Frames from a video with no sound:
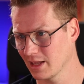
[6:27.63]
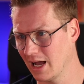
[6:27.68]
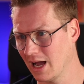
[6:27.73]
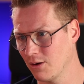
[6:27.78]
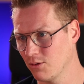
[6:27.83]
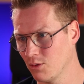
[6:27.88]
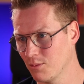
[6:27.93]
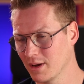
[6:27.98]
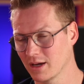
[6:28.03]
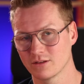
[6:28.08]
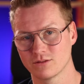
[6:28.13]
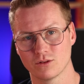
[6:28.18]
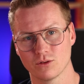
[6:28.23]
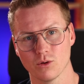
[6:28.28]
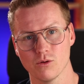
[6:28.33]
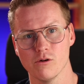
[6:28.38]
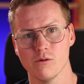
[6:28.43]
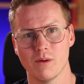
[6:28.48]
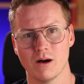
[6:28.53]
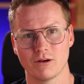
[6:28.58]
I will make a
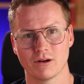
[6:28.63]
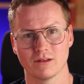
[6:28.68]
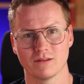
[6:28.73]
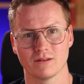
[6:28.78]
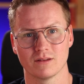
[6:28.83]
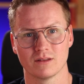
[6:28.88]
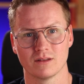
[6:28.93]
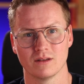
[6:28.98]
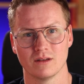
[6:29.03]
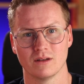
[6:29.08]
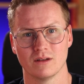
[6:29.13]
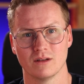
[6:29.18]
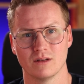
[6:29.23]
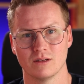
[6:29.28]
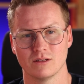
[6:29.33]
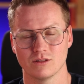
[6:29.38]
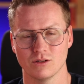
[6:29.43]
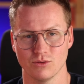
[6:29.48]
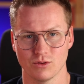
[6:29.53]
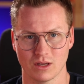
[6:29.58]
tutorial about it
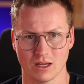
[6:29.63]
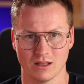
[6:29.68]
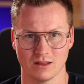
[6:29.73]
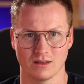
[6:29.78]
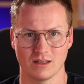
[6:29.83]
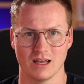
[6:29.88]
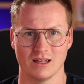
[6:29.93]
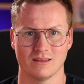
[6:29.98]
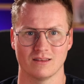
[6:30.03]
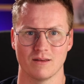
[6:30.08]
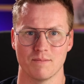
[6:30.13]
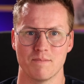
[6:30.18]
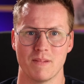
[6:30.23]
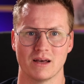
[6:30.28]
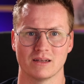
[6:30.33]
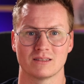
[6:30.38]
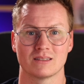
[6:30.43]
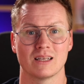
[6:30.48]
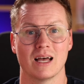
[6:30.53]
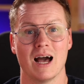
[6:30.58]
so you can get the
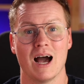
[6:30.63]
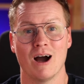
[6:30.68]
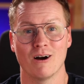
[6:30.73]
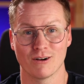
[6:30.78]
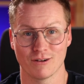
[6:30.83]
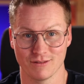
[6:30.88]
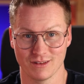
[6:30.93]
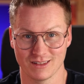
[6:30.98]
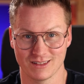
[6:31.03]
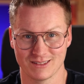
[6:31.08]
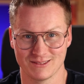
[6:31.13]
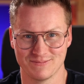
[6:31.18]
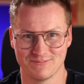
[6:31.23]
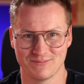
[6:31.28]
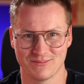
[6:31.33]
best out of it.